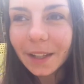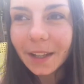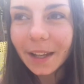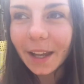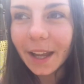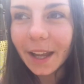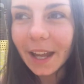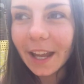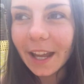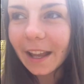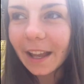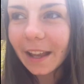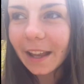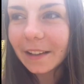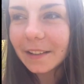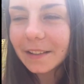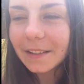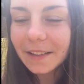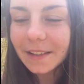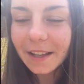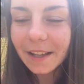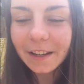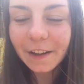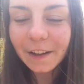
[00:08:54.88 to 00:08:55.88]
And
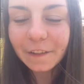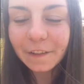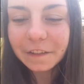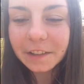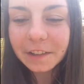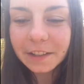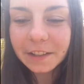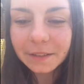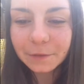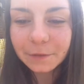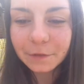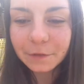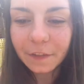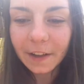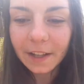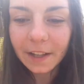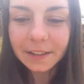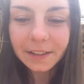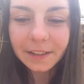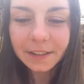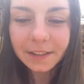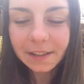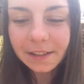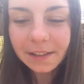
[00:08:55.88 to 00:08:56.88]
then I
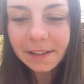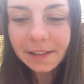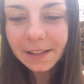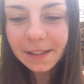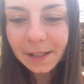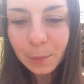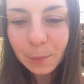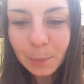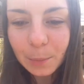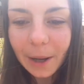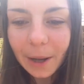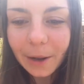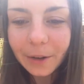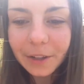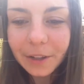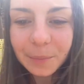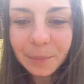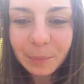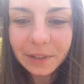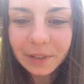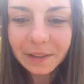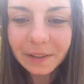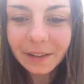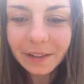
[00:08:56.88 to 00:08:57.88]
felt guilty about it,
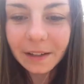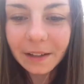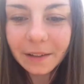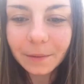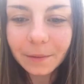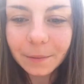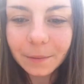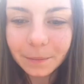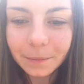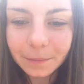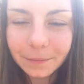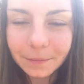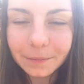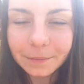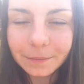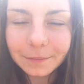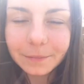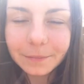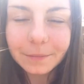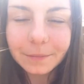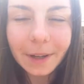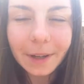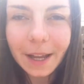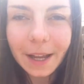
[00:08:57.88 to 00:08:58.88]
but then
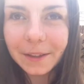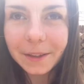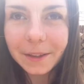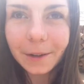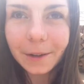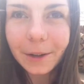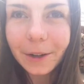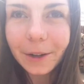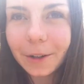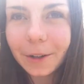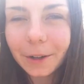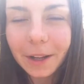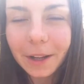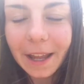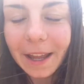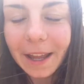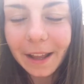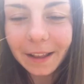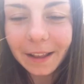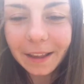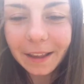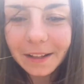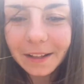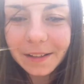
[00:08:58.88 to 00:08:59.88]
I thought,
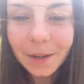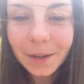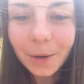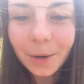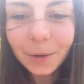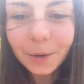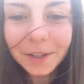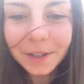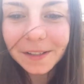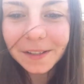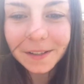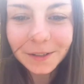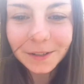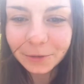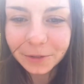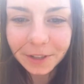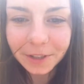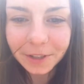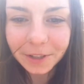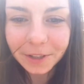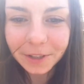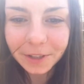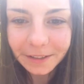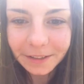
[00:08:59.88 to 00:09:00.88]
okay, there's no reason to feel
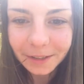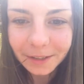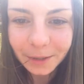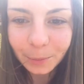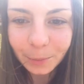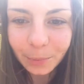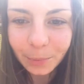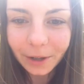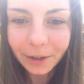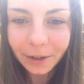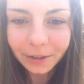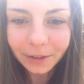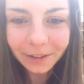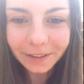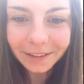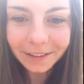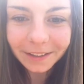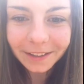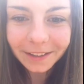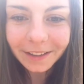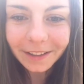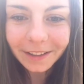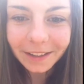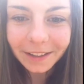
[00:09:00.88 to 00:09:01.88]
guilty about it.
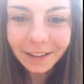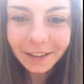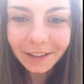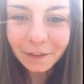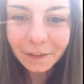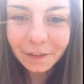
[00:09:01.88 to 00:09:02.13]
If